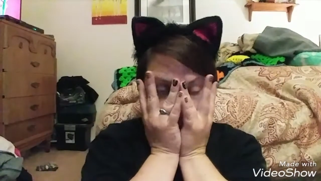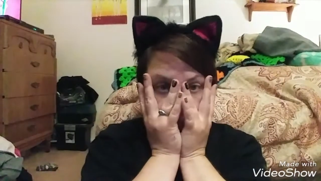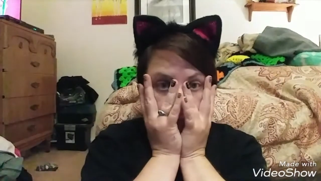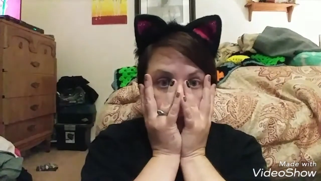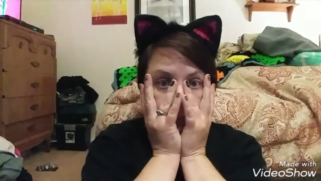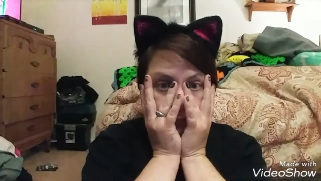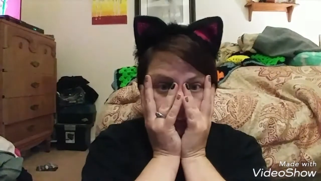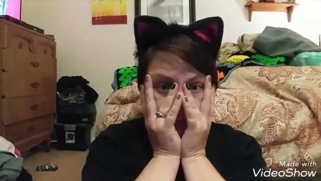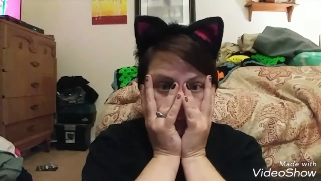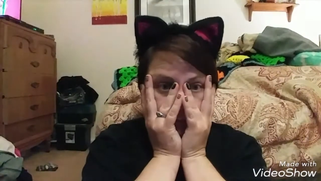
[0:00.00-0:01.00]

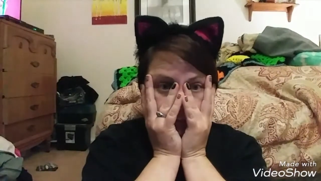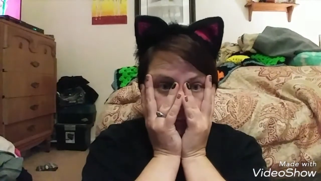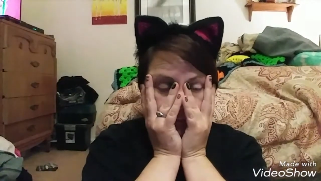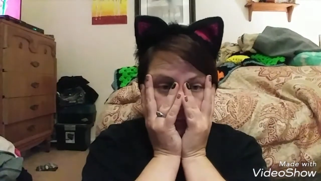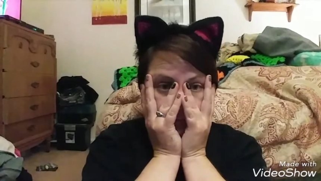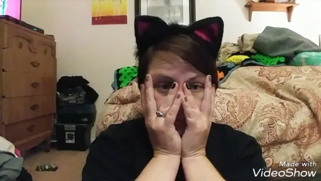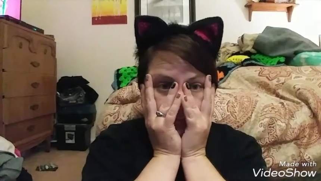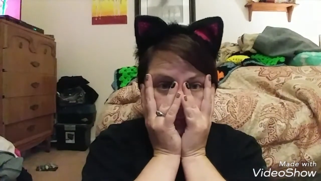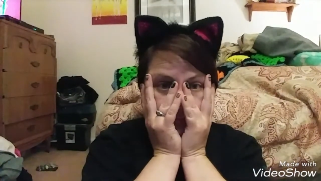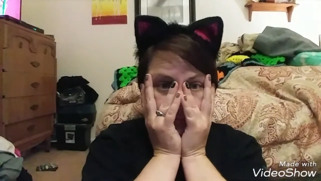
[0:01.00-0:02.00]

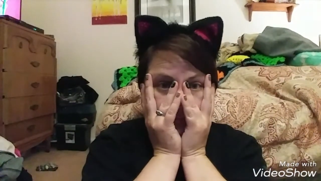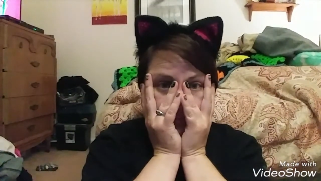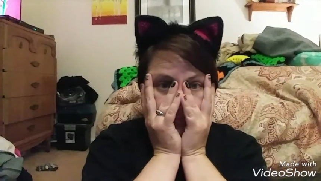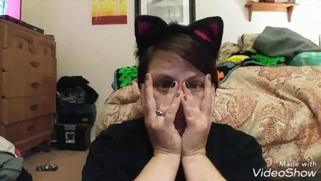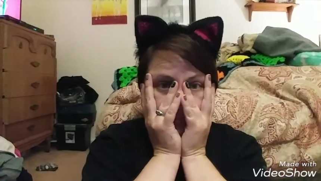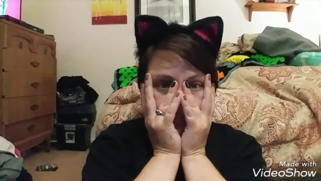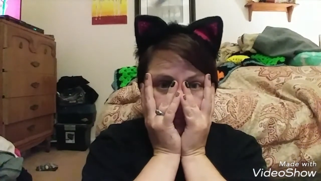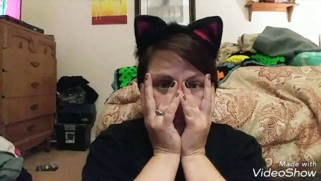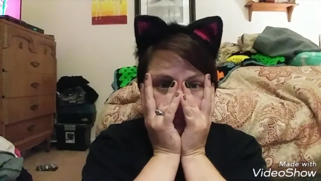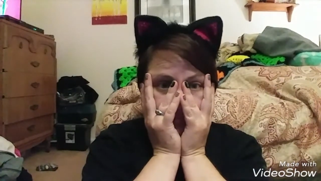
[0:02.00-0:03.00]

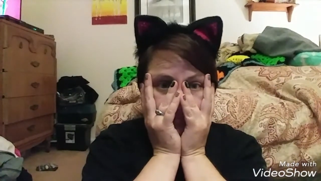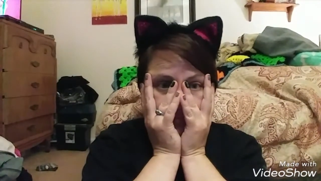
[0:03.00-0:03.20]
[no speech]